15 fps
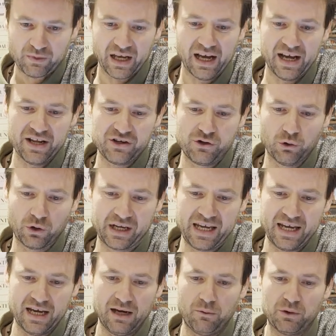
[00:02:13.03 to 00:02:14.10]
and your
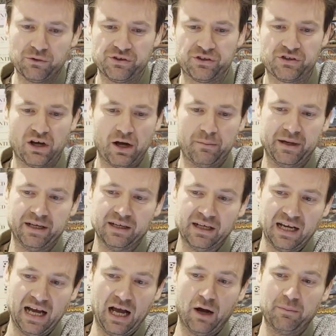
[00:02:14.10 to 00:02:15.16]
gear will determine
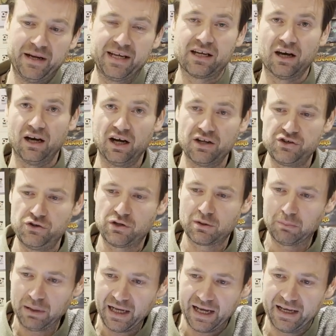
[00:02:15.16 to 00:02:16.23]
how many cards you can
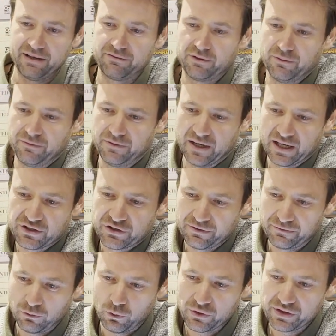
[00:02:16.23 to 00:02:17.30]
play from 1st to
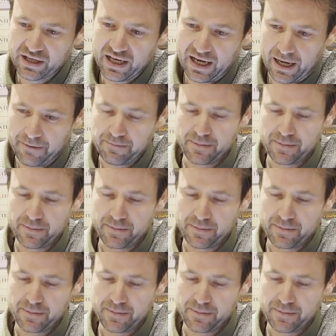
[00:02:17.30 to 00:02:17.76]
4th gear.